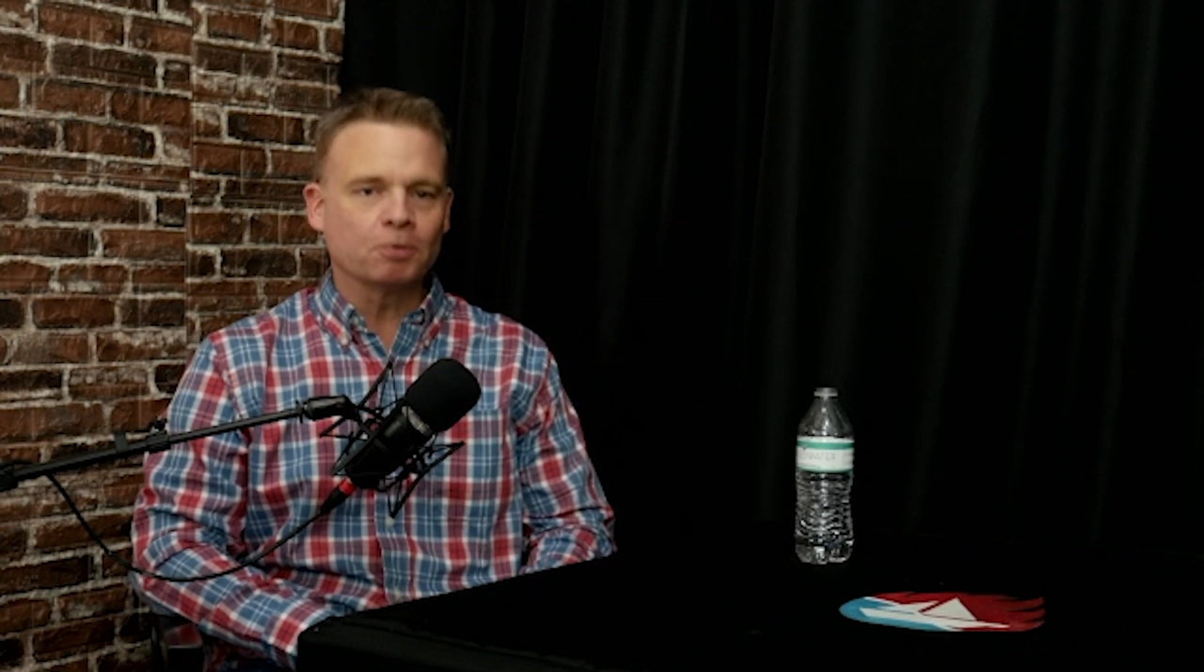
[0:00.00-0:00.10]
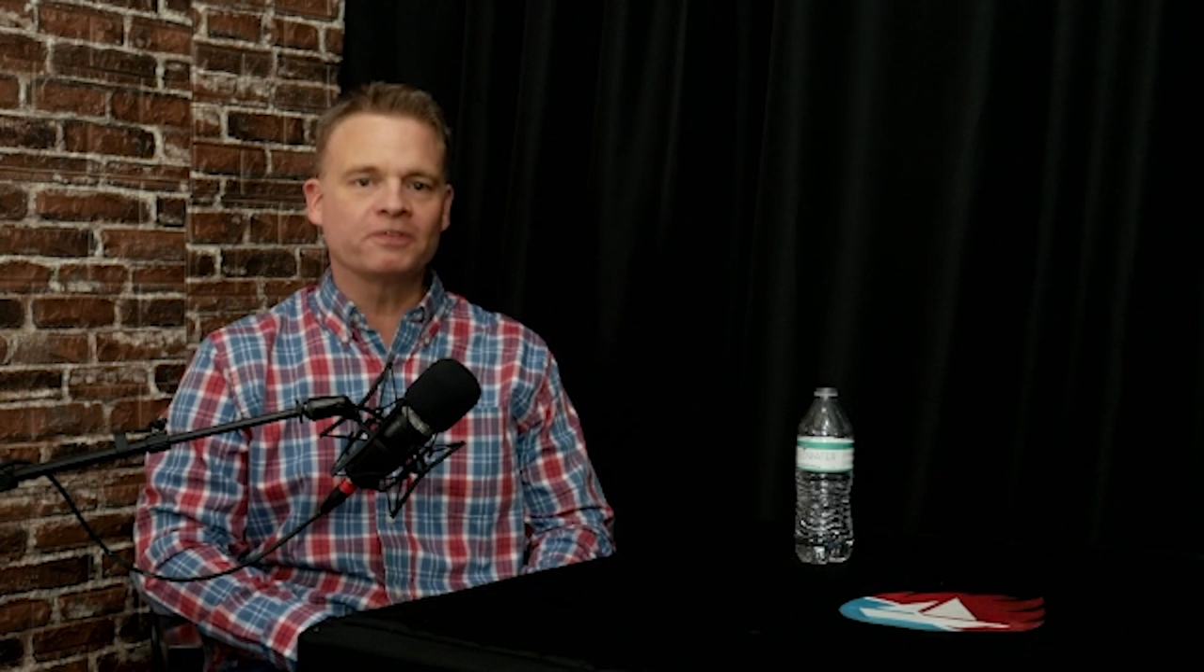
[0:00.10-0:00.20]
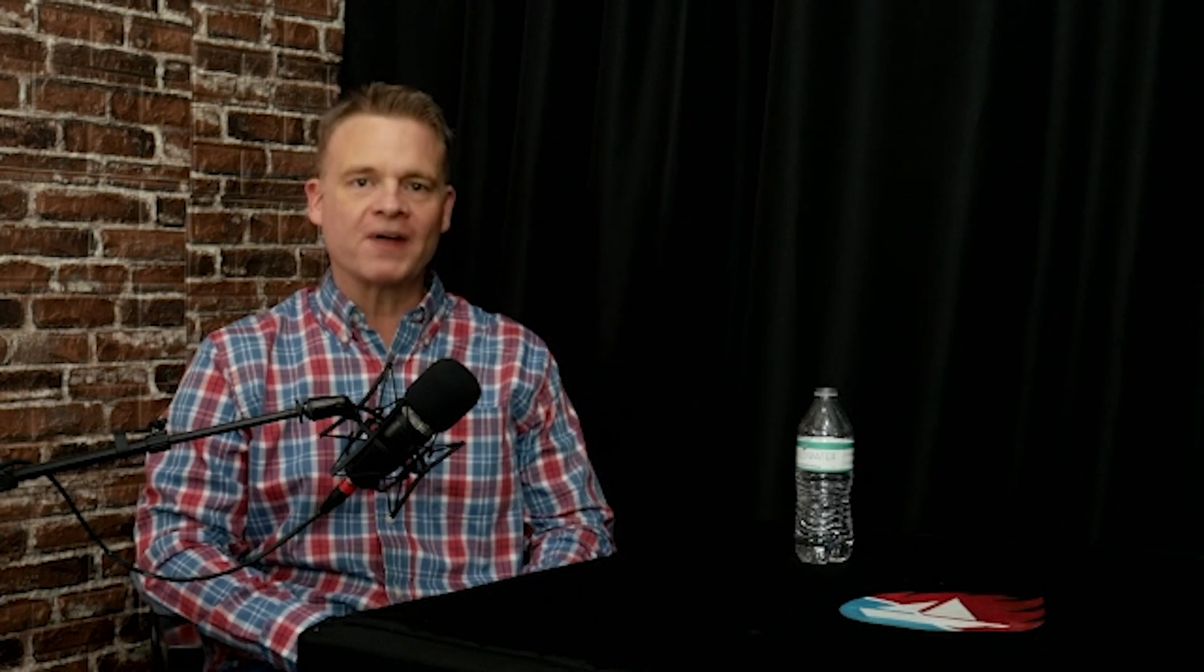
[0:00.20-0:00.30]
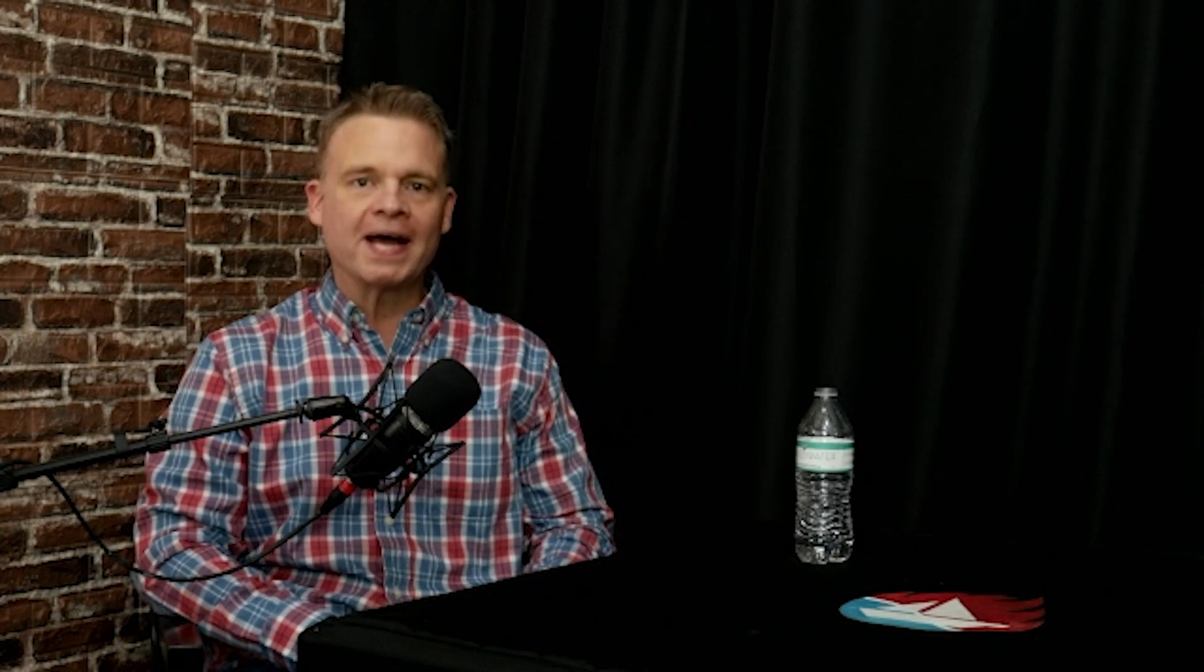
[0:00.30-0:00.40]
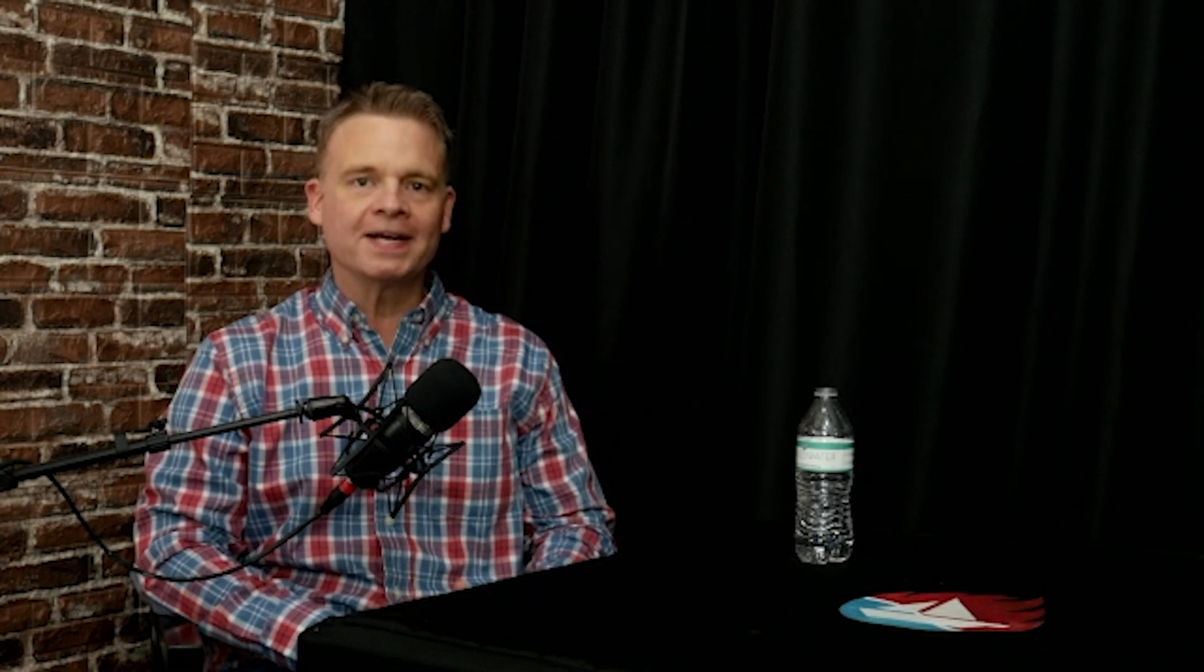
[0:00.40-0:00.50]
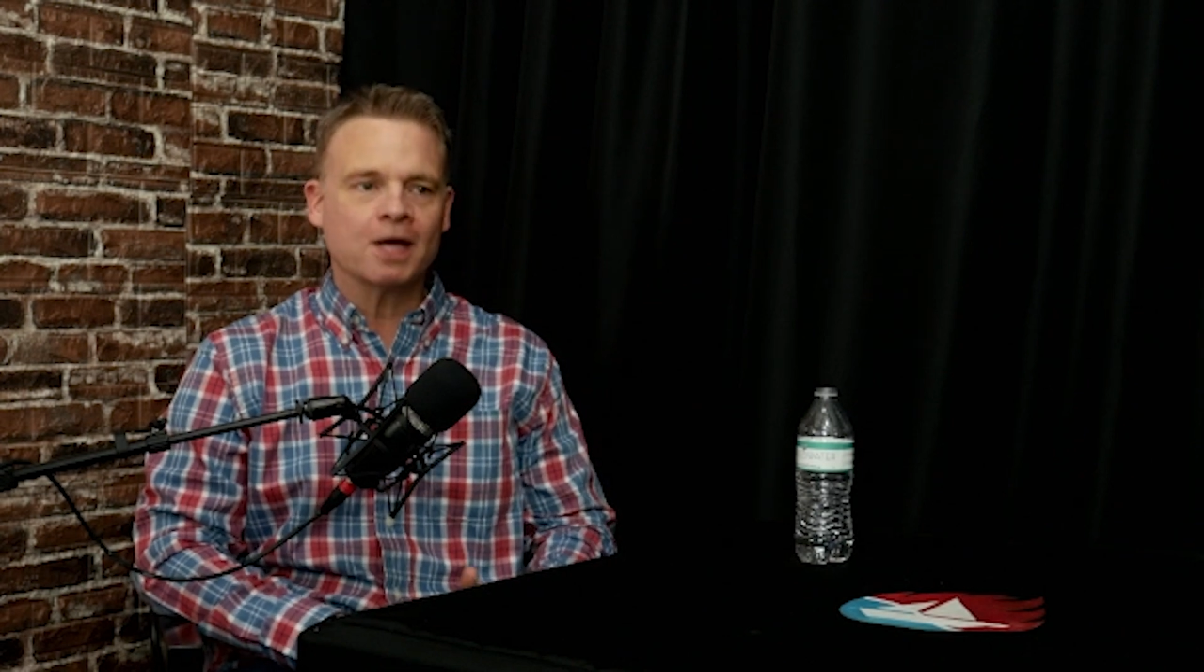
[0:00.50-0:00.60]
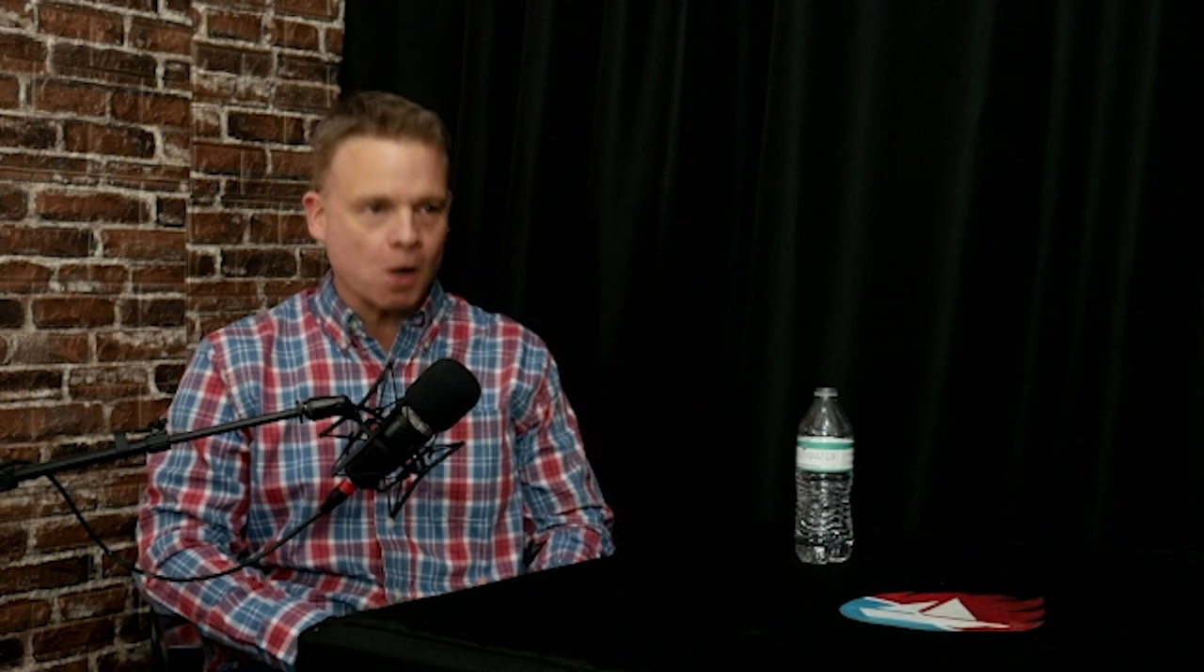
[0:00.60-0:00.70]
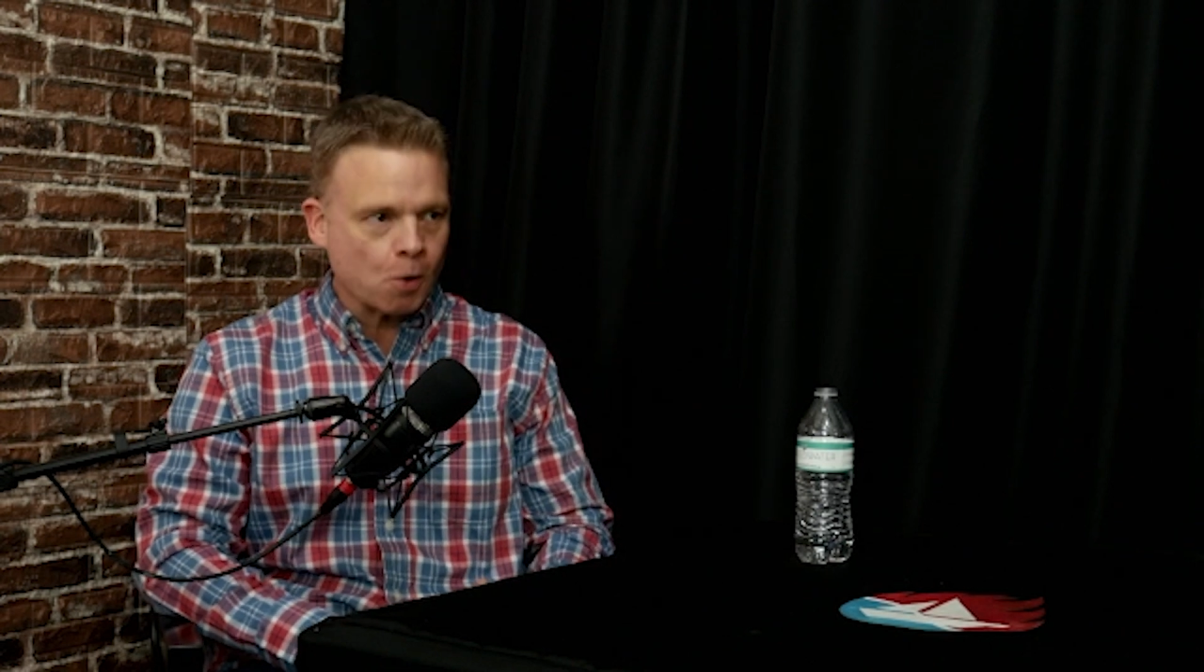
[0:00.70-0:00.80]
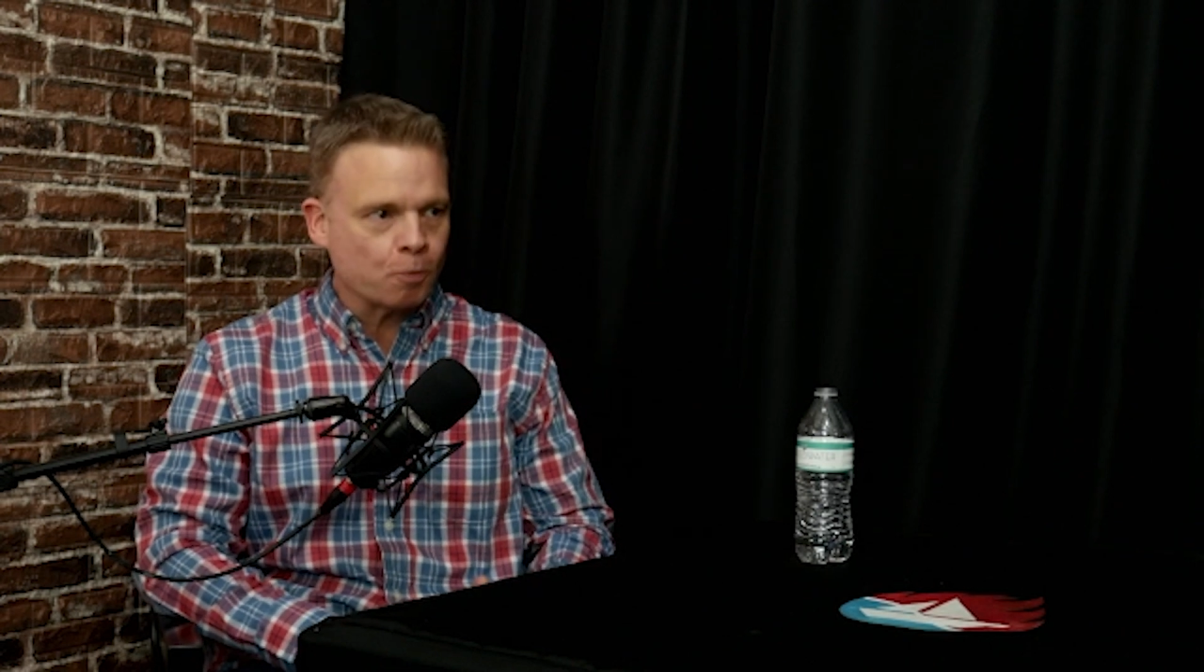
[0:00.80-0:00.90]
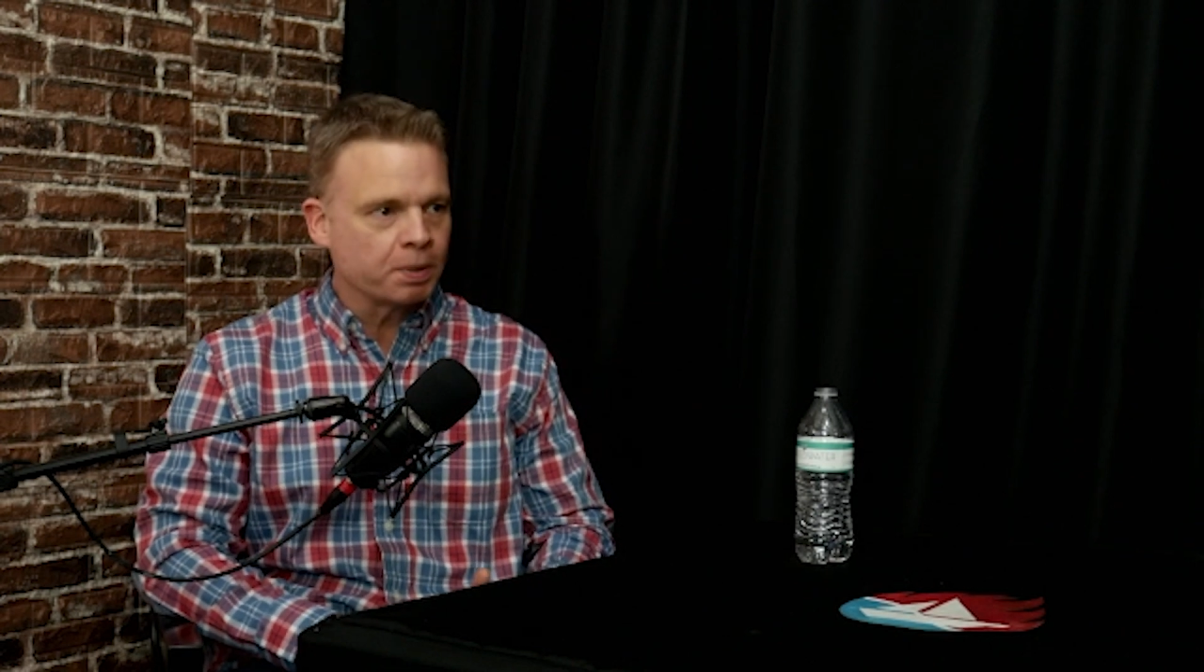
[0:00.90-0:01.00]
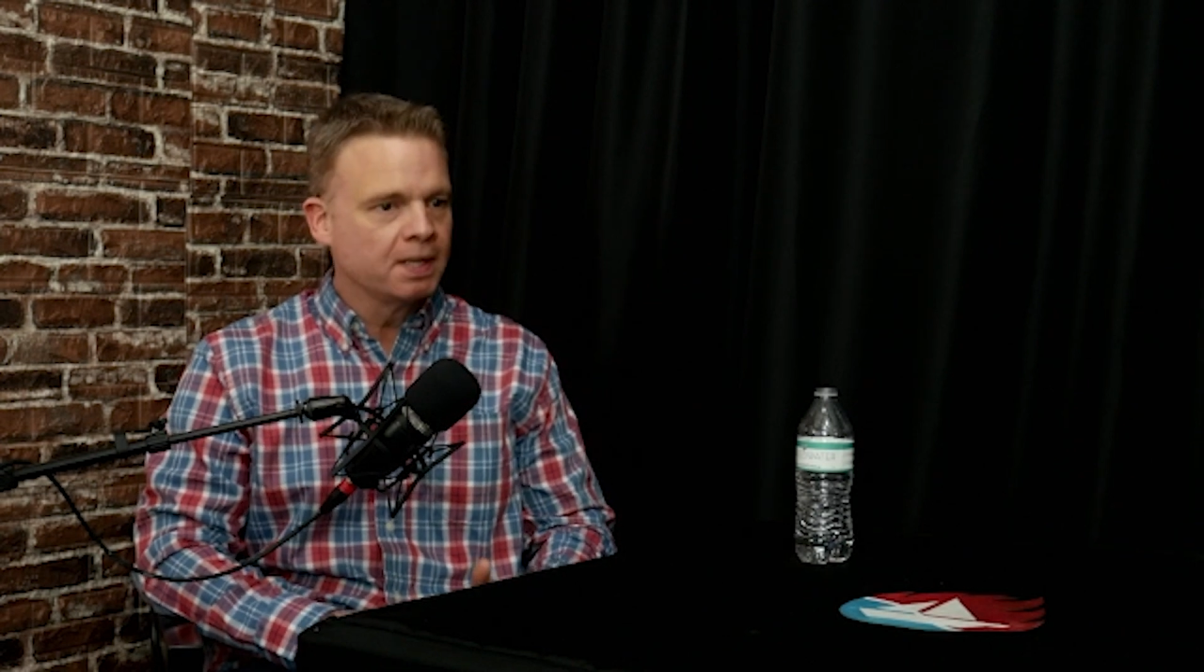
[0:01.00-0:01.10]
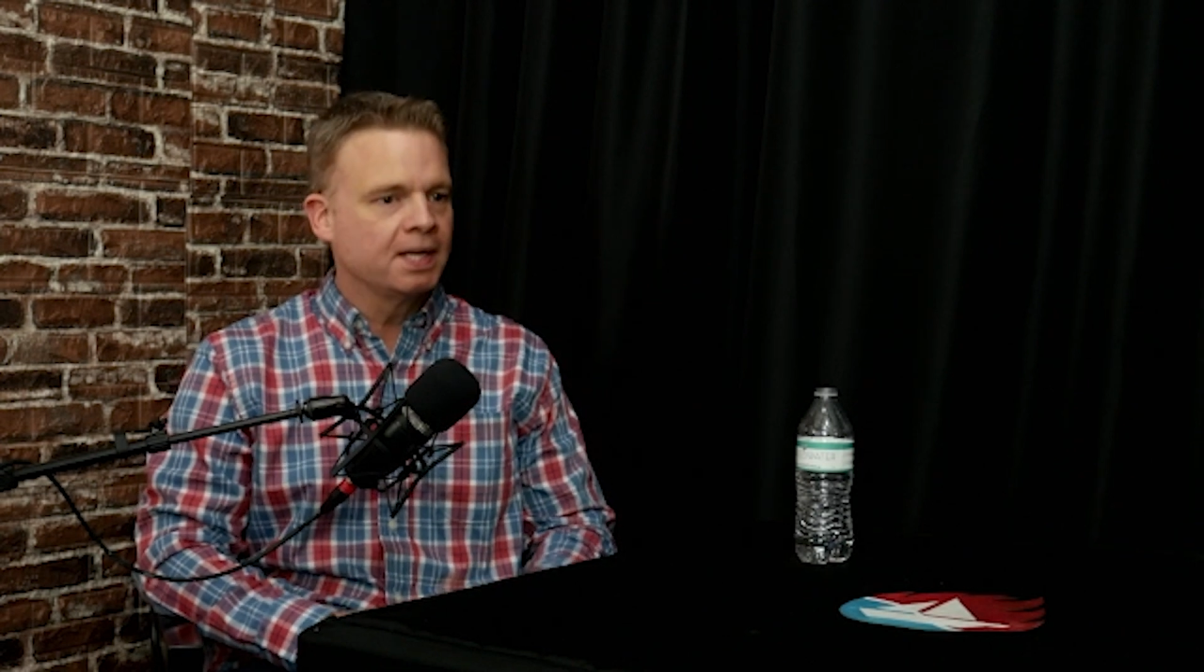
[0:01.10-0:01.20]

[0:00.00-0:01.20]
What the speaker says: find hope